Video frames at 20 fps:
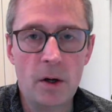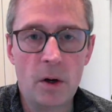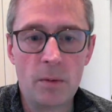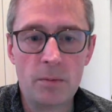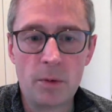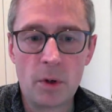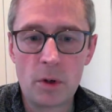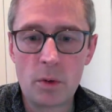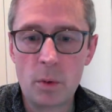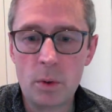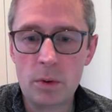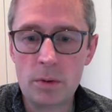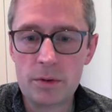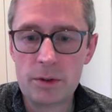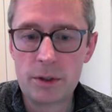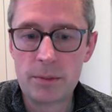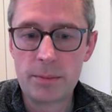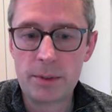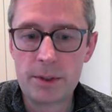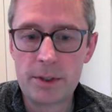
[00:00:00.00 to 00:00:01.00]
rock wool
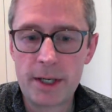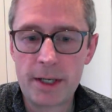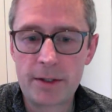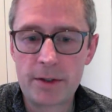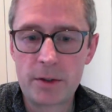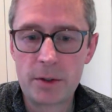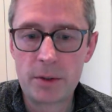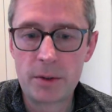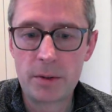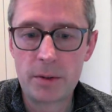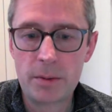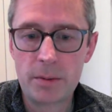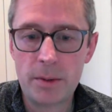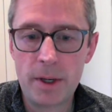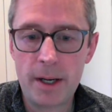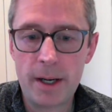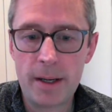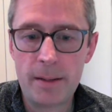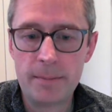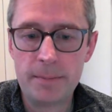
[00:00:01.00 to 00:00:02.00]
to protect your
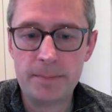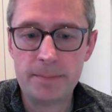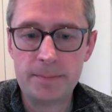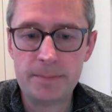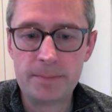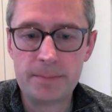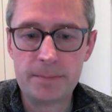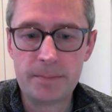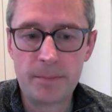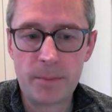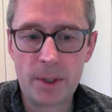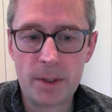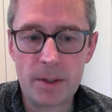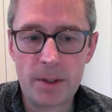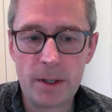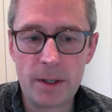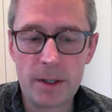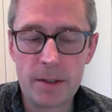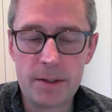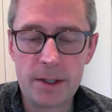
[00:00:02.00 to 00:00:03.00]

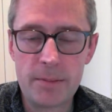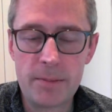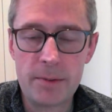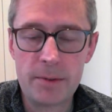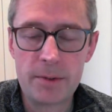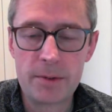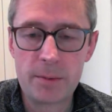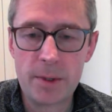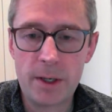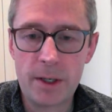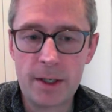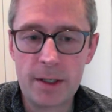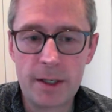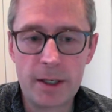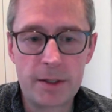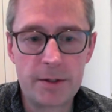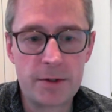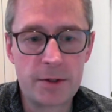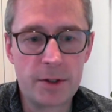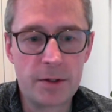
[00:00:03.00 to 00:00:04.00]
timber as well in
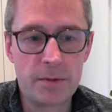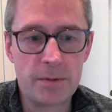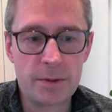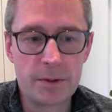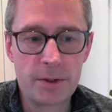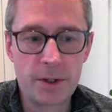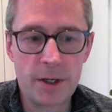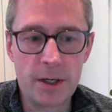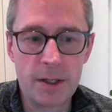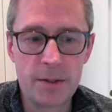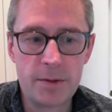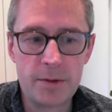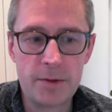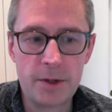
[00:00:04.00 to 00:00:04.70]
external facades.